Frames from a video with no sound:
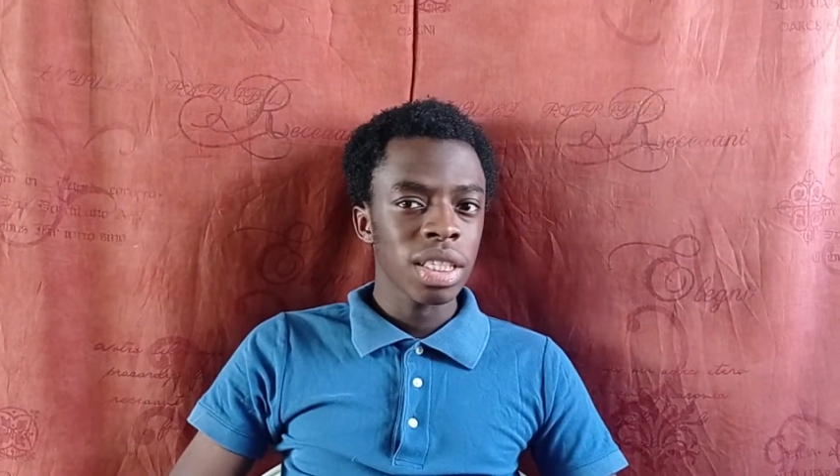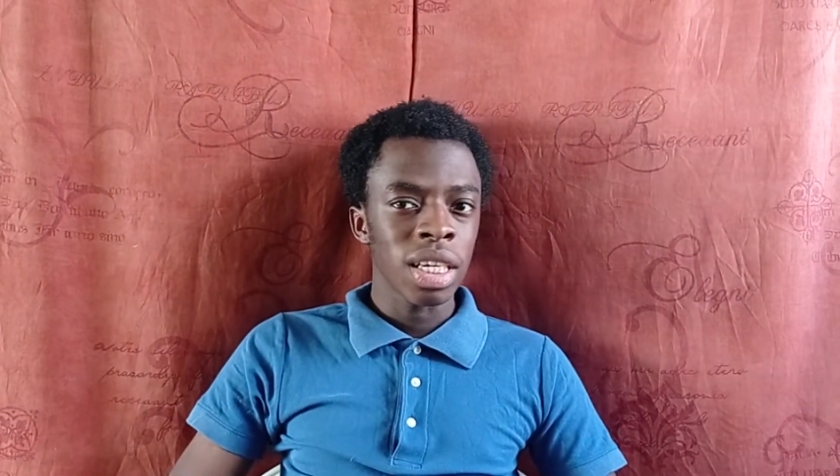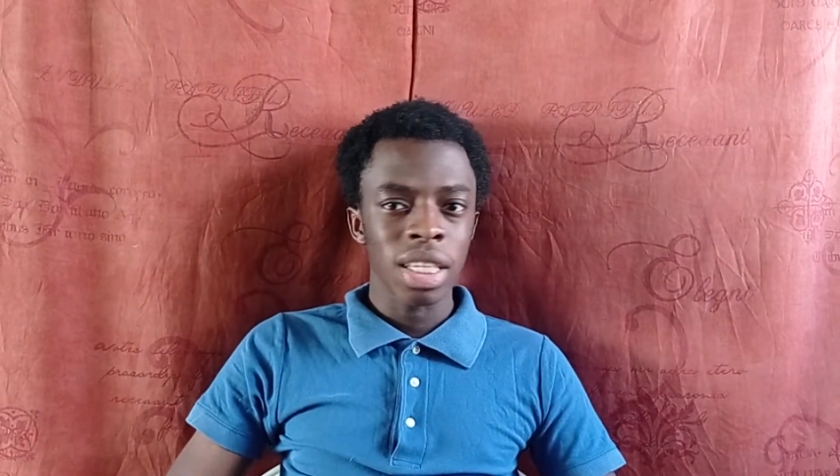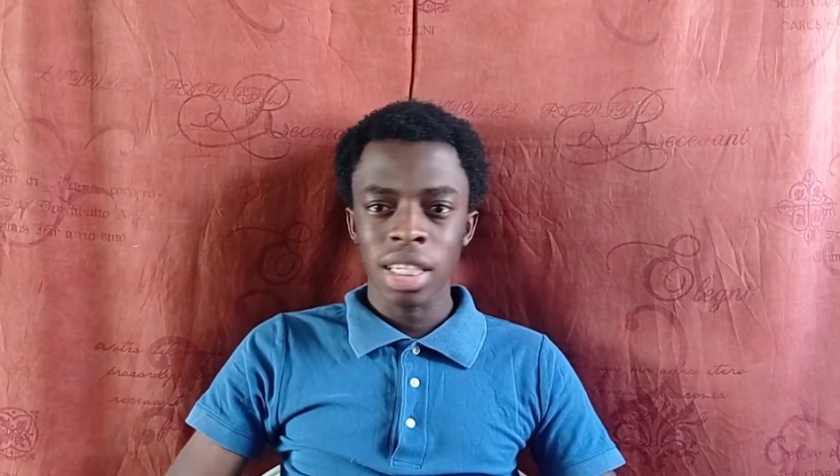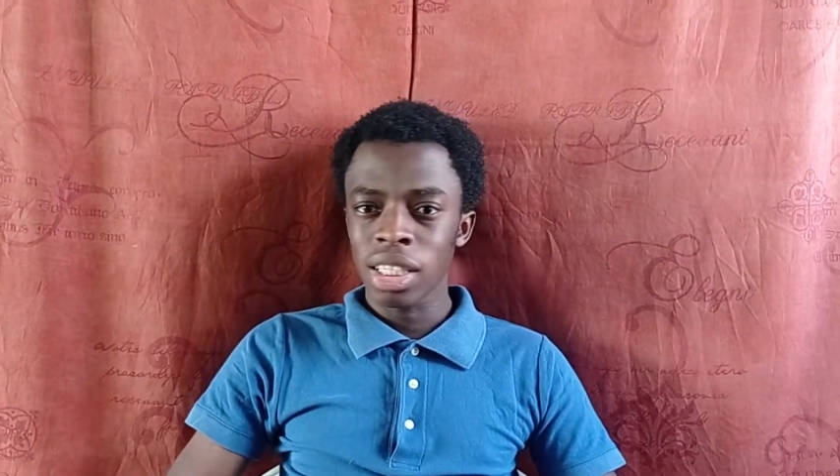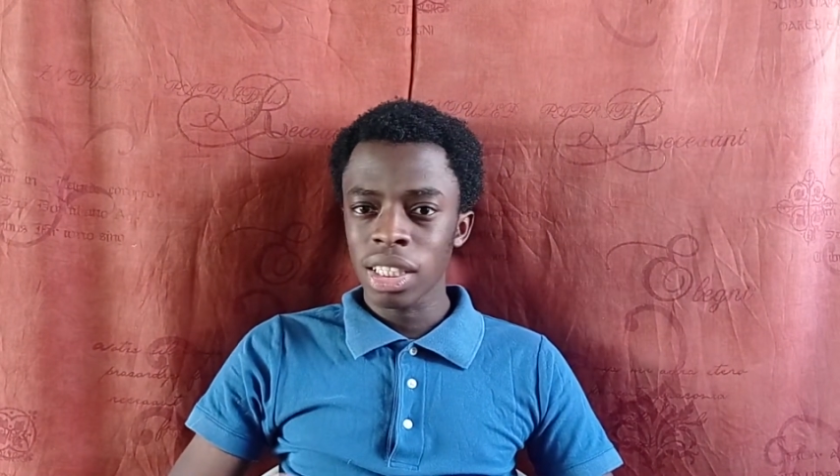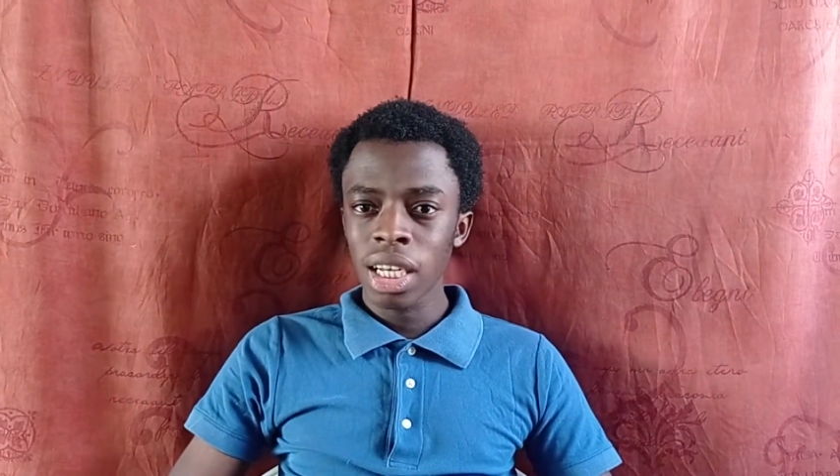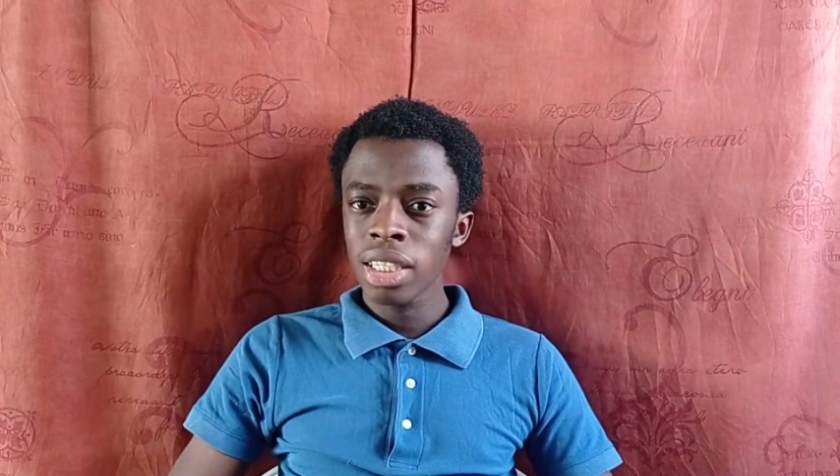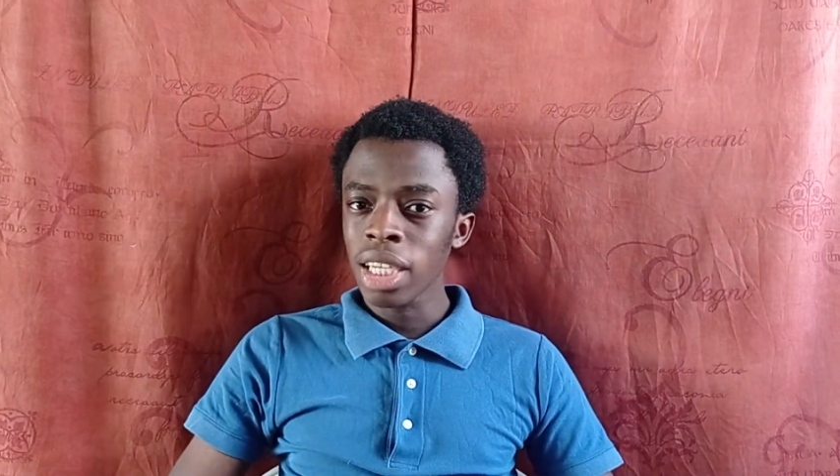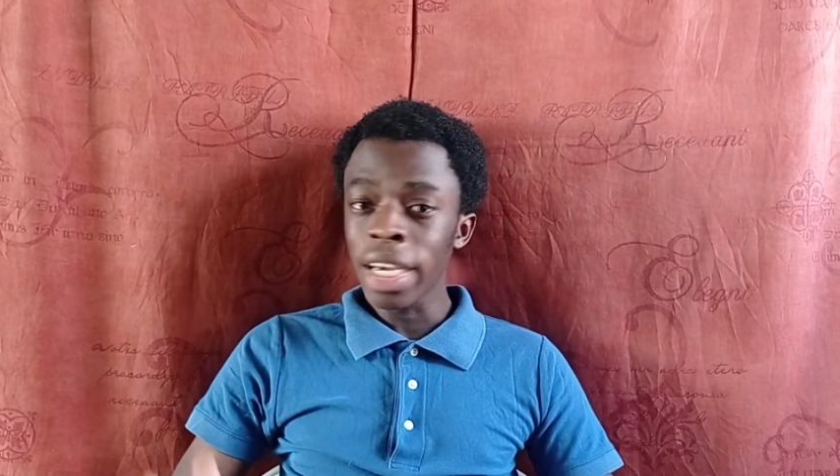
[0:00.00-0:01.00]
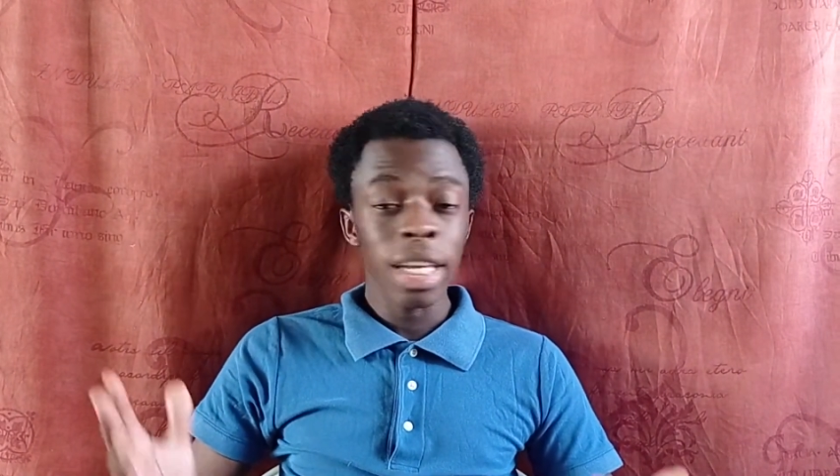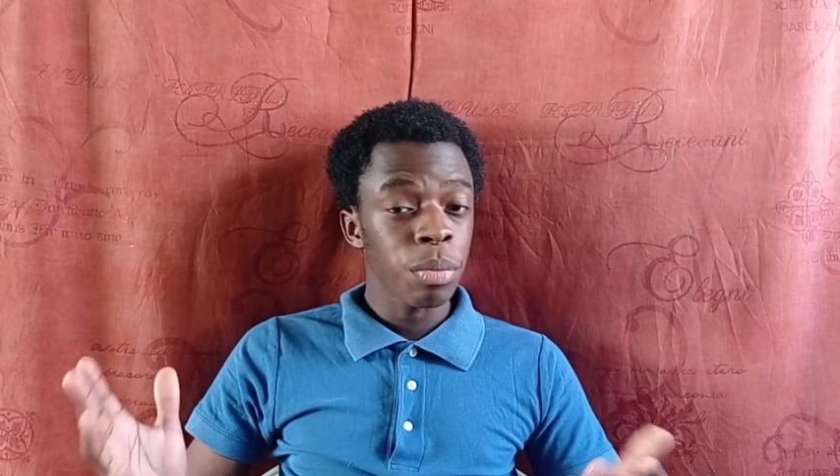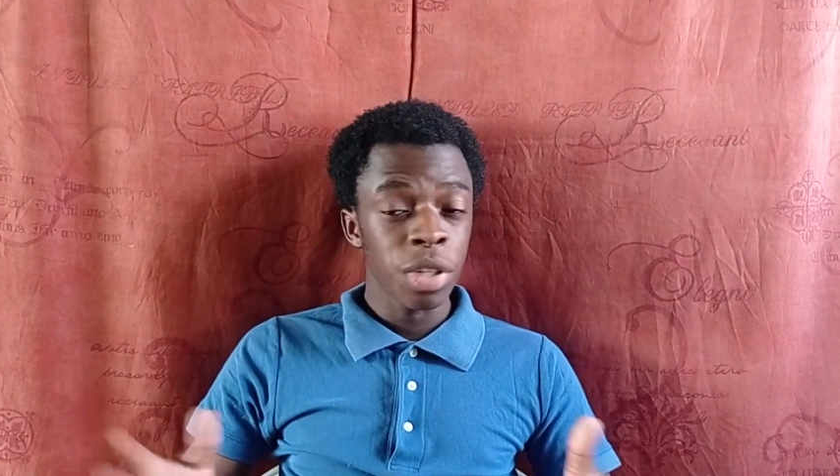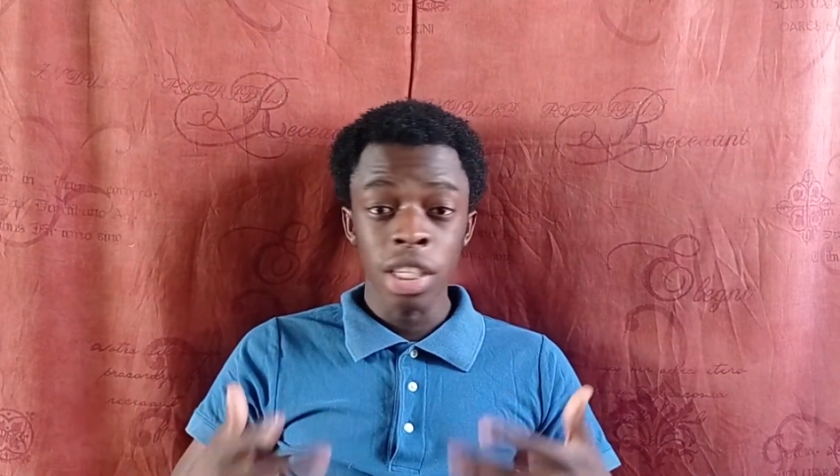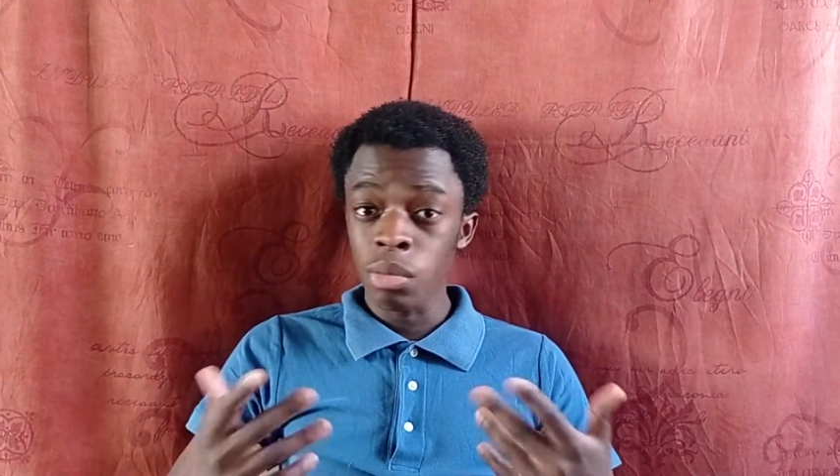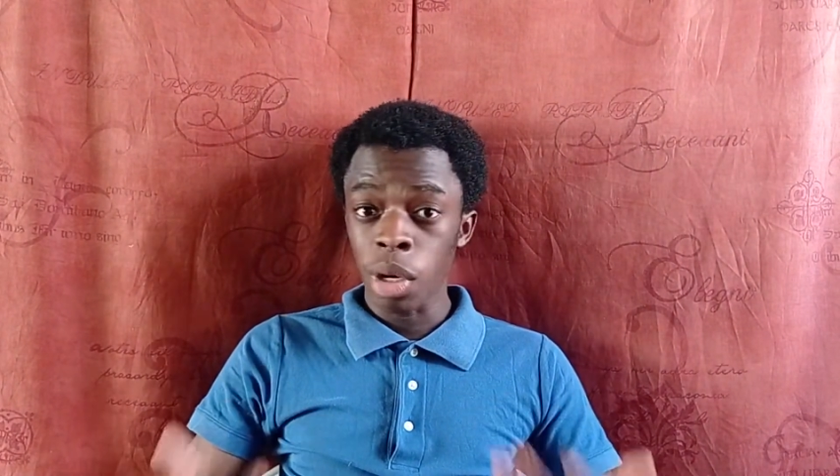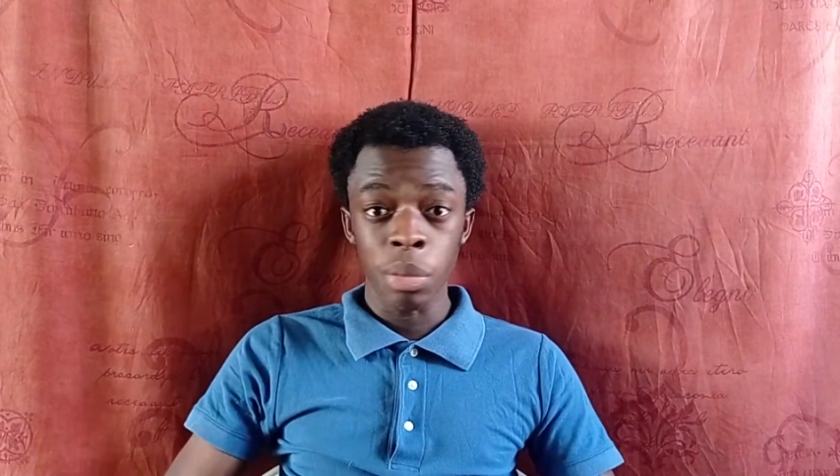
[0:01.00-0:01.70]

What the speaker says: and as a result I end up draining my